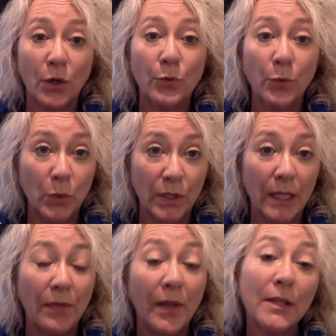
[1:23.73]
of water,
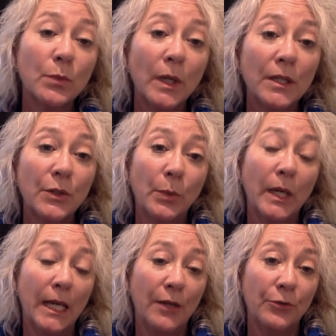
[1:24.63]
that's 1 to
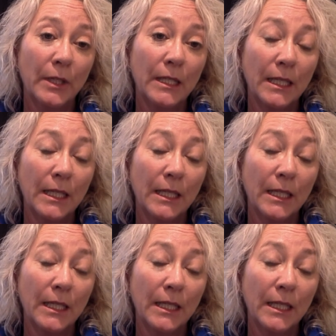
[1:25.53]
100.